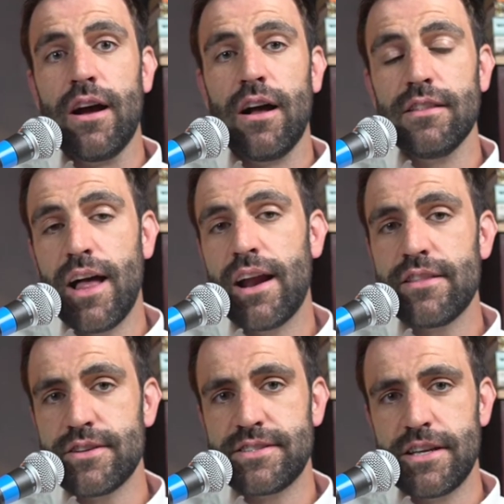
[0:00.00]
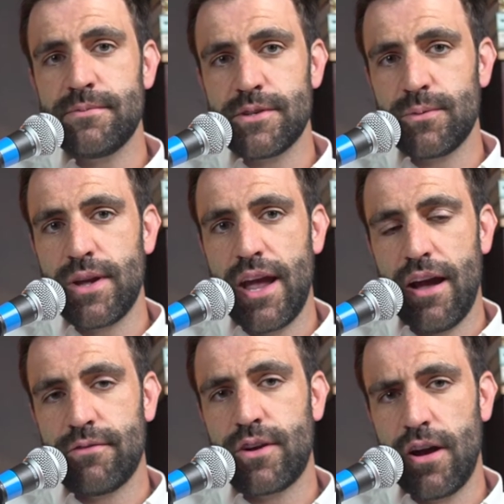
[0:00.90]
A lot of the teams that we
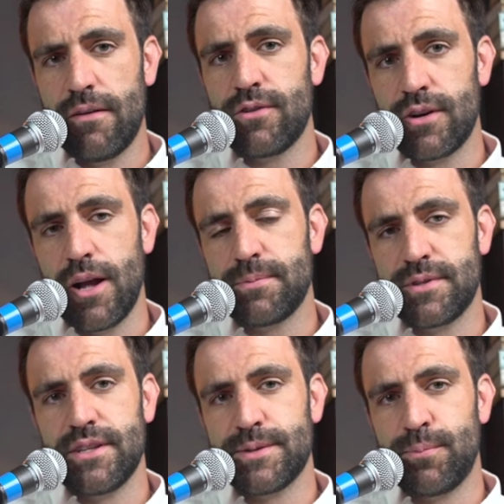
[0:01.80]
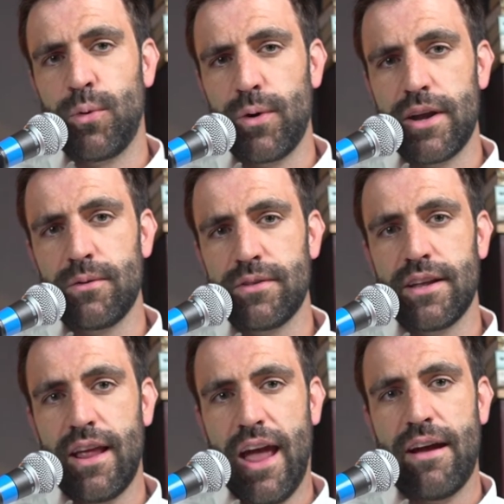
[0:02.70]
have covered up to this point
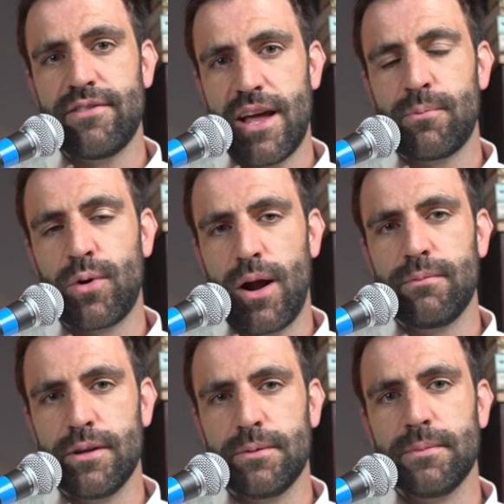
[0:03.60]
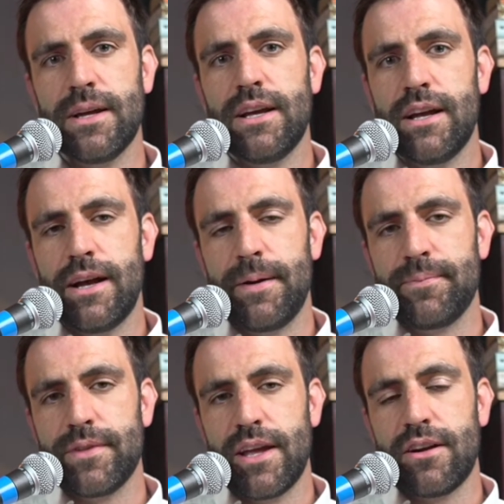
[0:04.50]
that have that problem
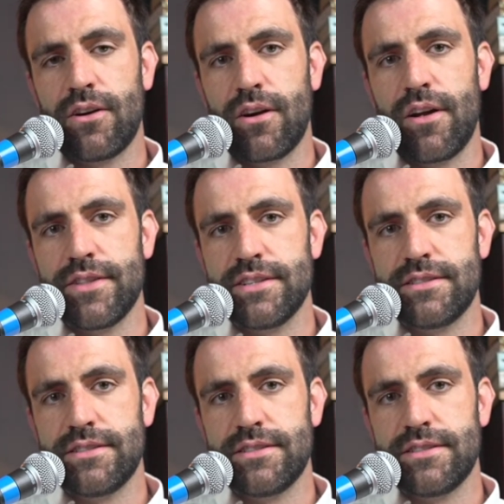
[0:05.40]
and are on the,